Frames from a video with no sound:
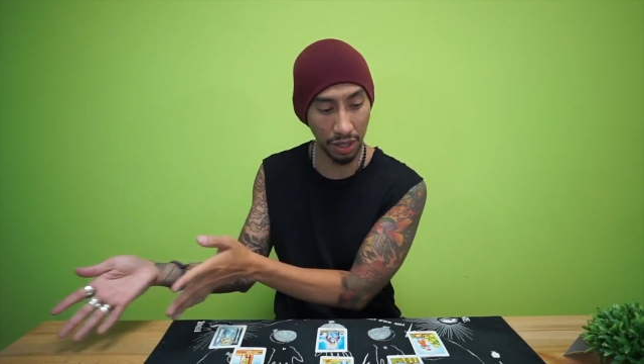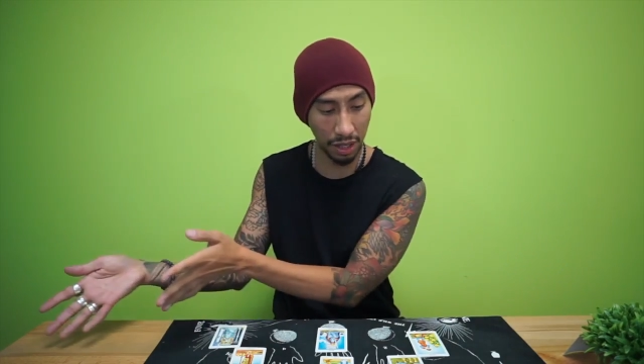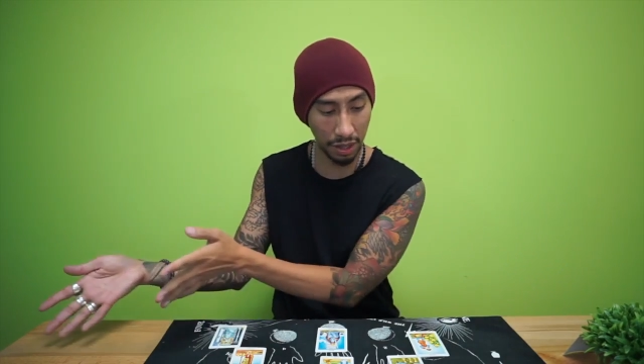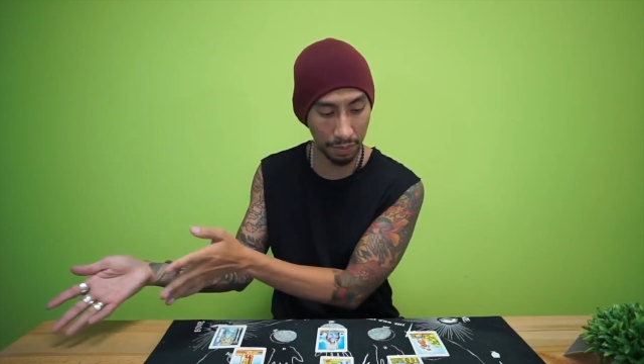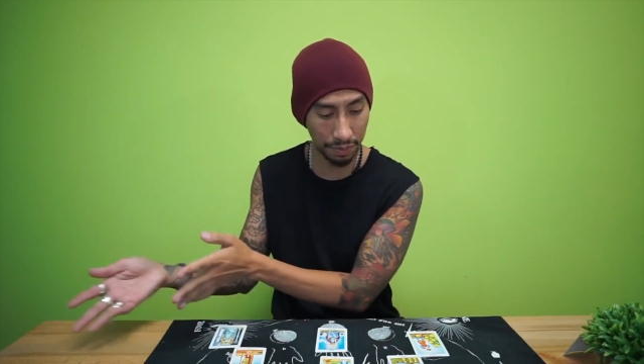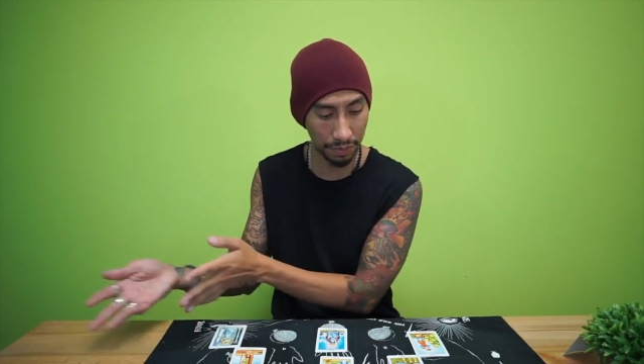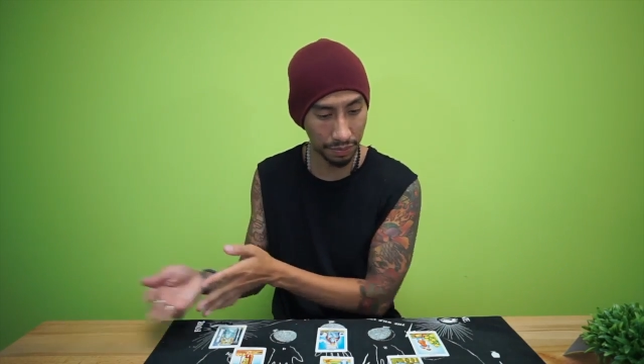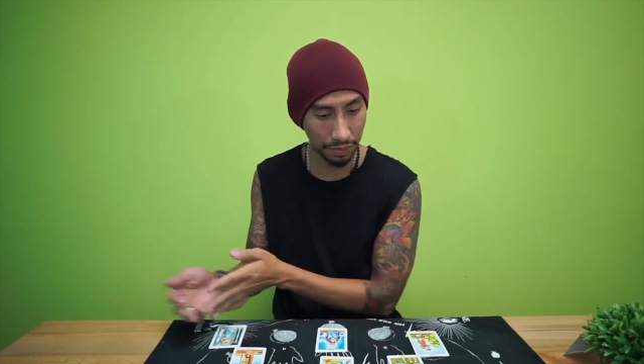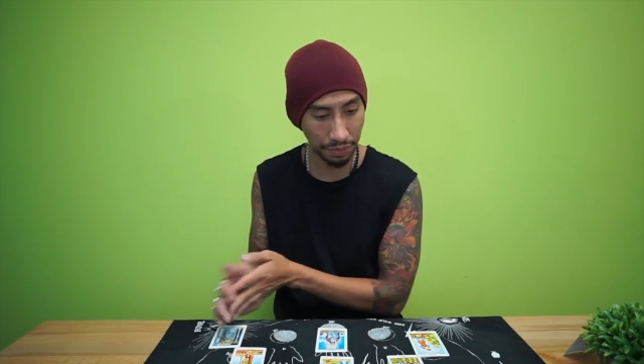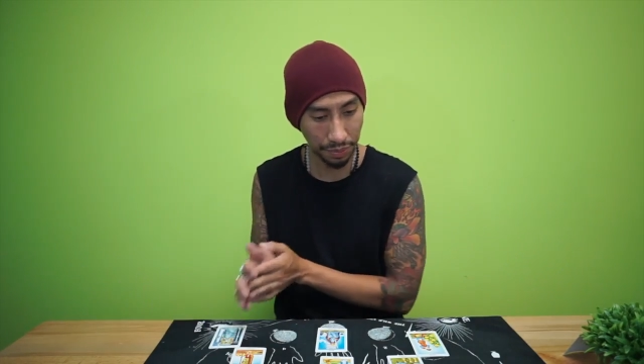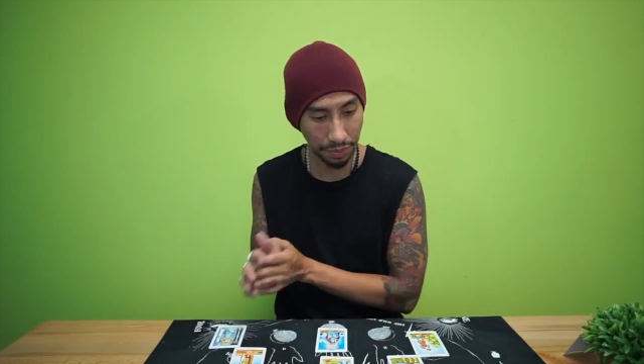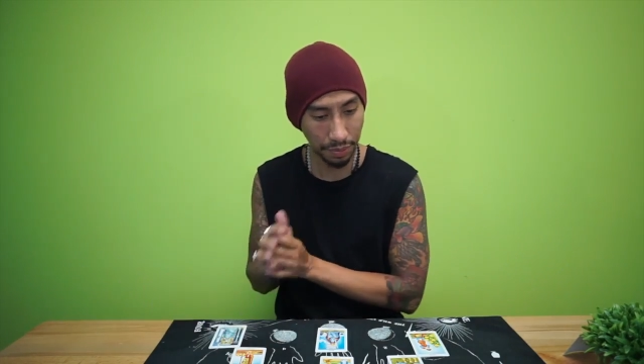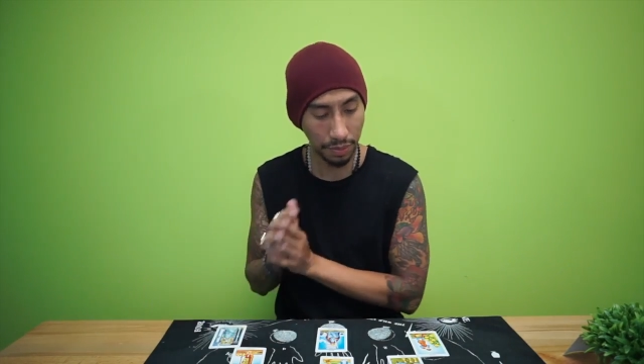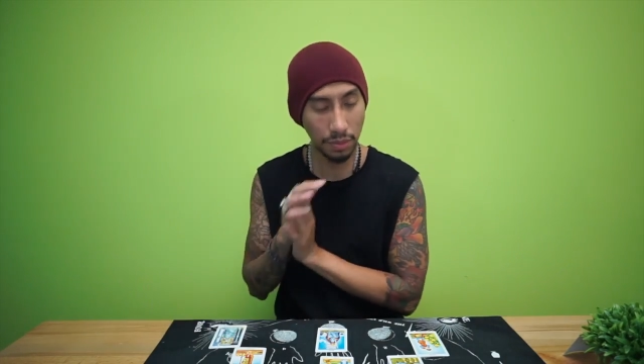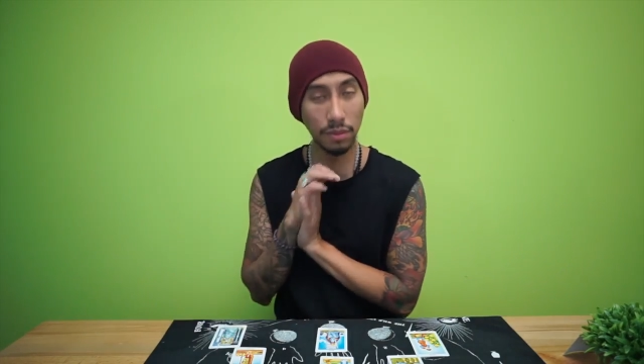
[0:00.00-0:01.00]
here.
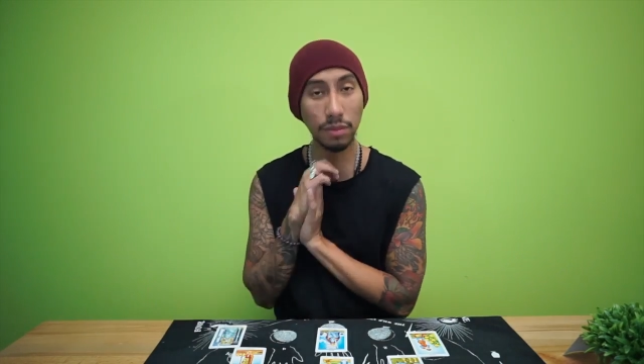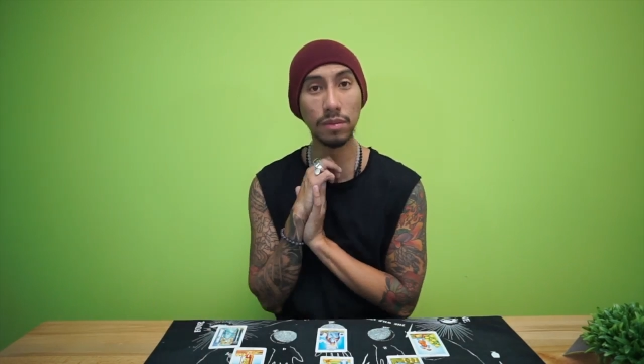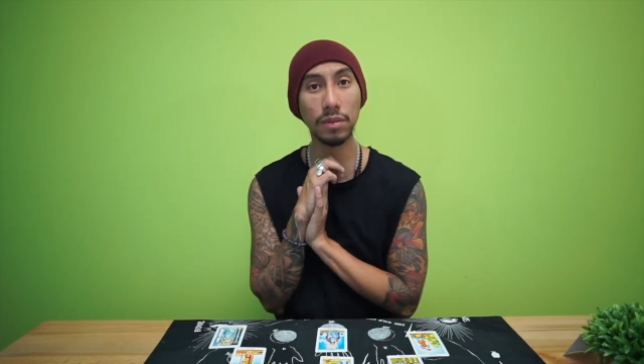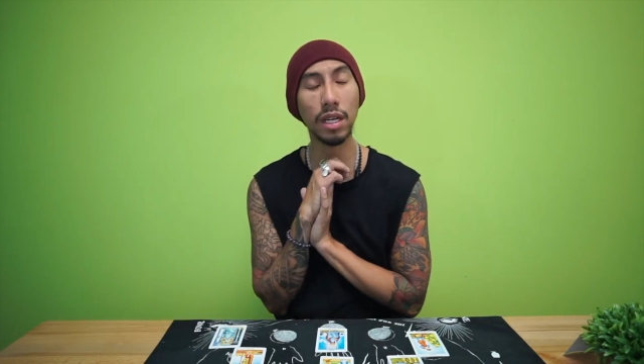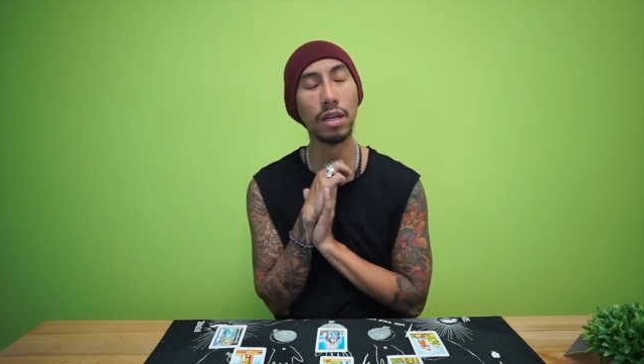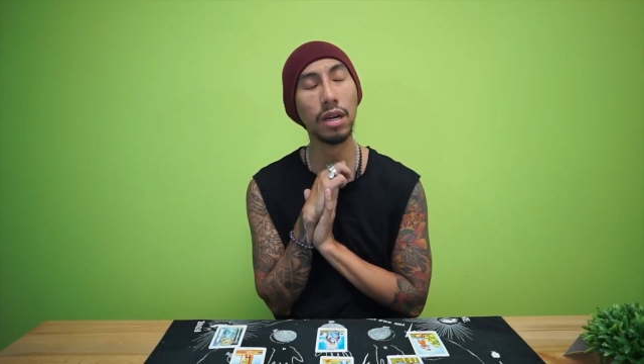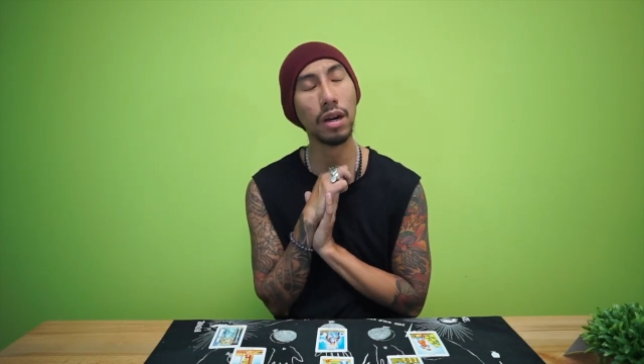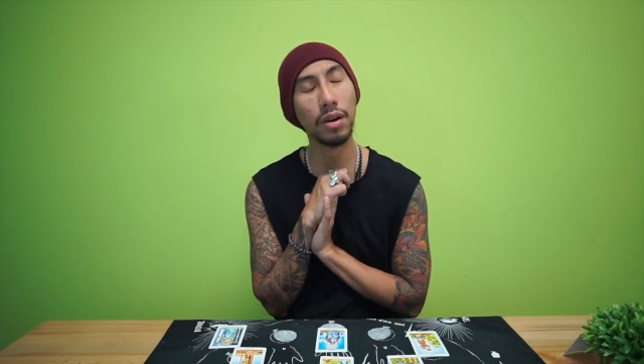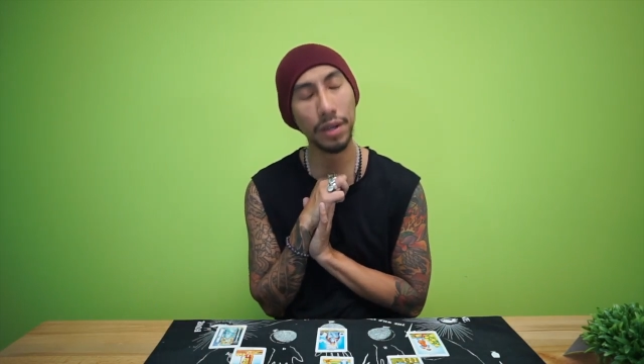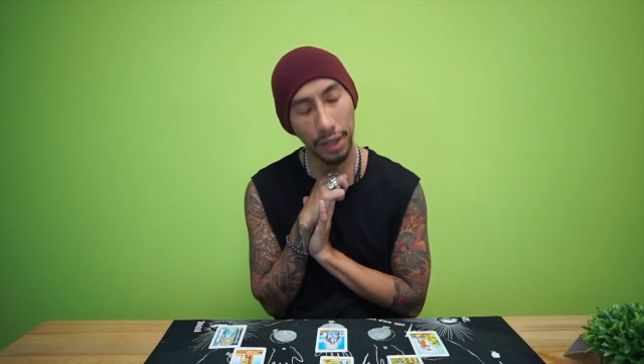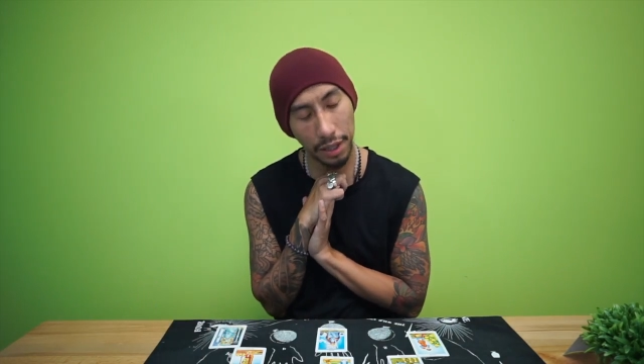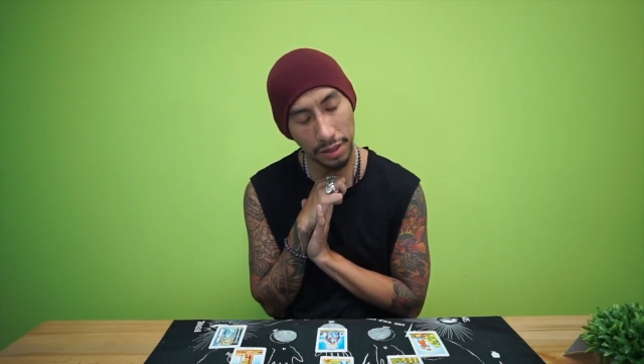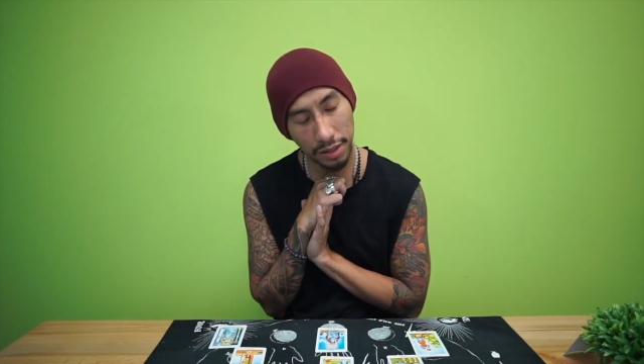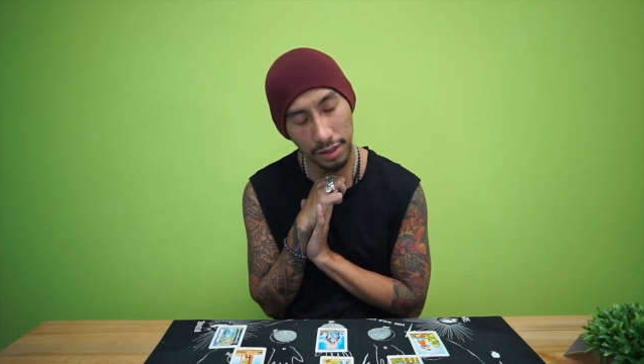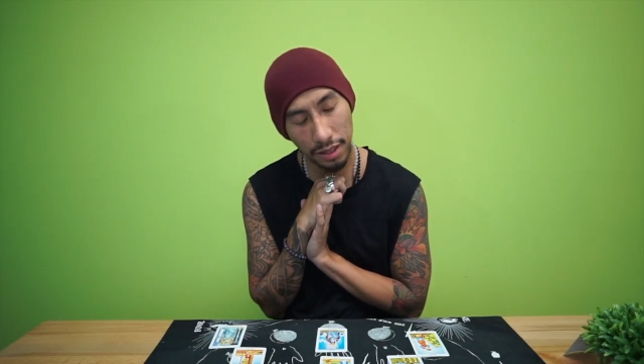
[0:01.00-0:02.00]
Alright
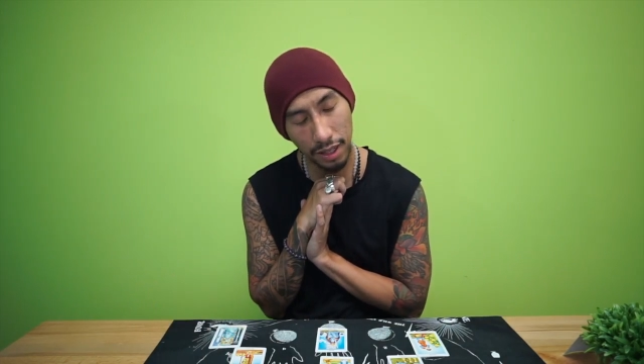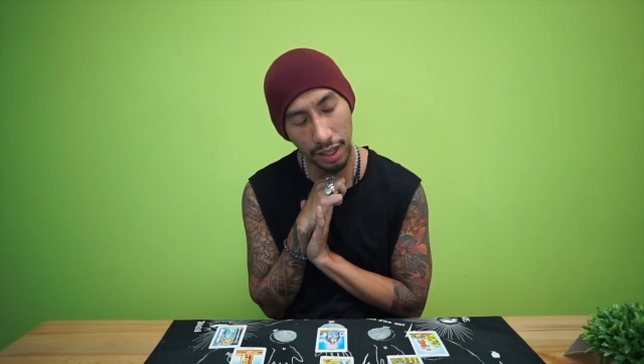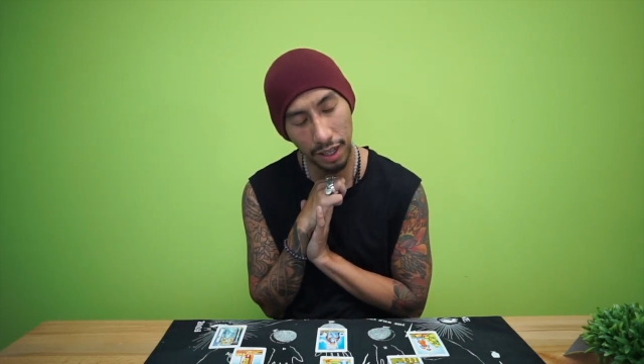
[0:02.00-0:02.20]
guys.